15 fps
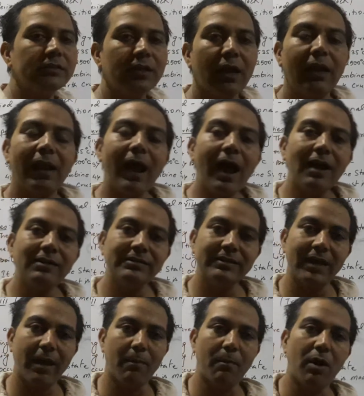a large
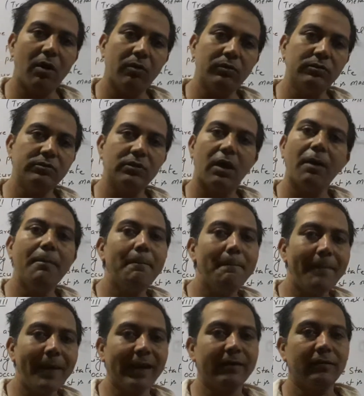amounts of
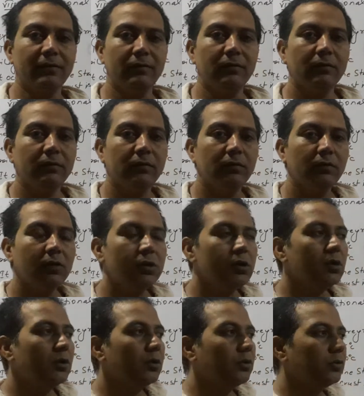metal.
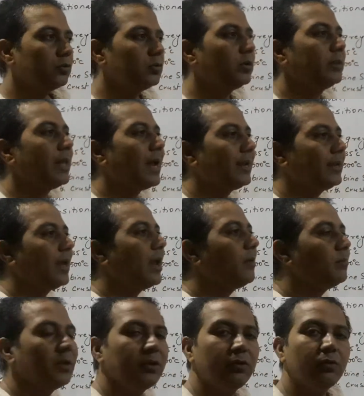So that
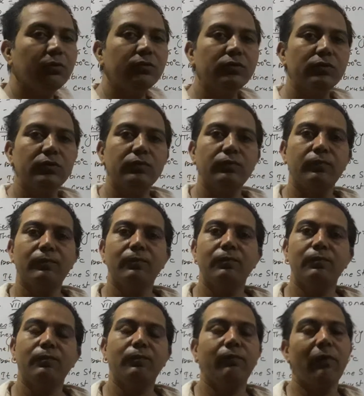can be used
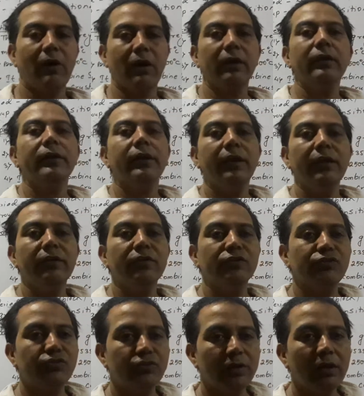for
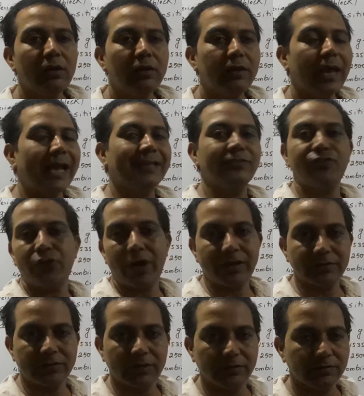industrial
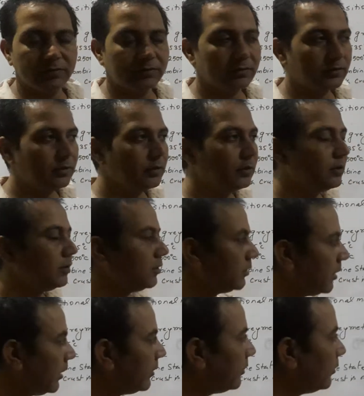extractions.
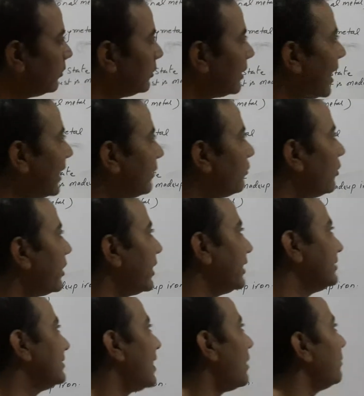Like for
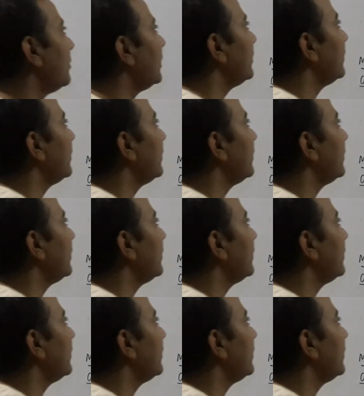example,